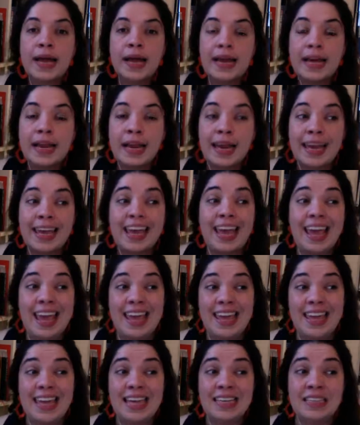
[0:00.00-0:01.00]
like
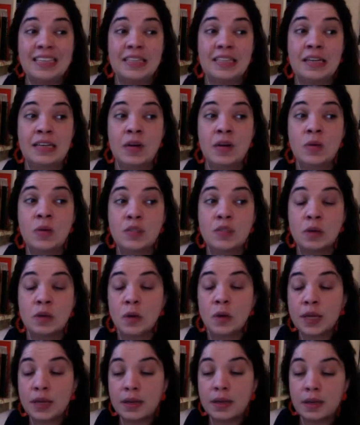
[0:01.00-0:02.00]
yesterday I was
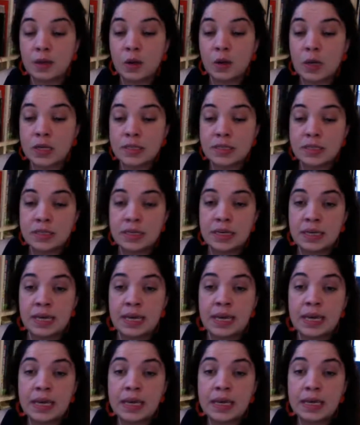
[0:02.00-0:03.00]
crossing the
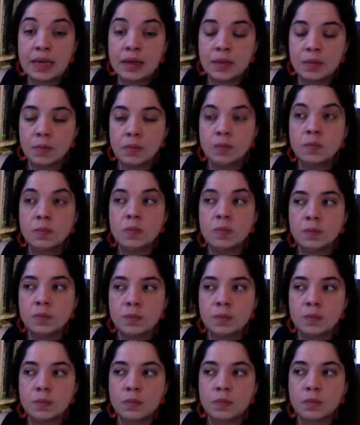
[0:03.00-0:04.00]
lake,
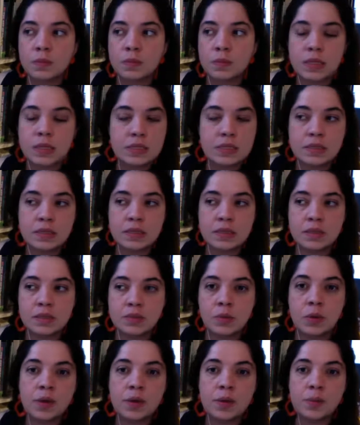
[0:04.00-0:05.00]
doesn't say
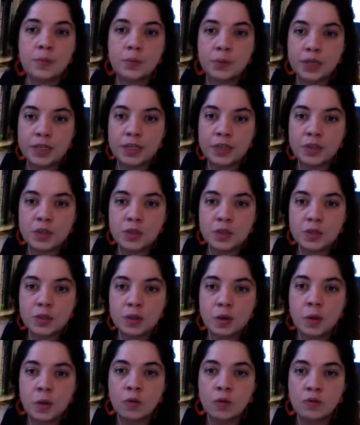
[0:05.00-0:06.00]
the bridge
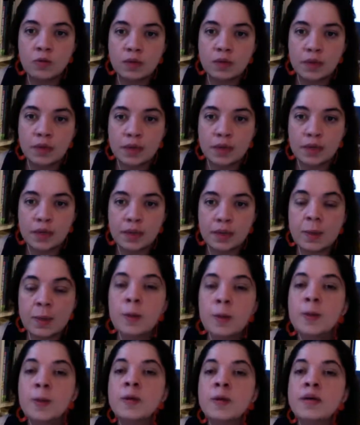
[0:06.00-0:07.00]
over the lake,
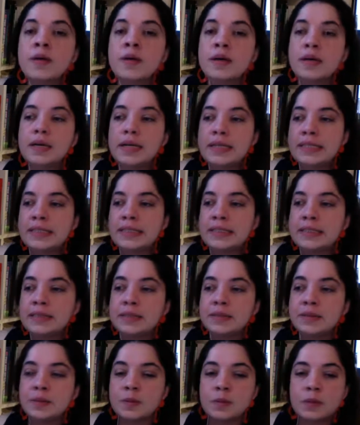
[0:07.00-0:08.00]

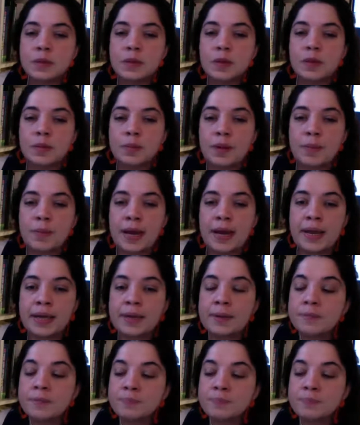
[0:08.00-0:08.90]
and on my bike,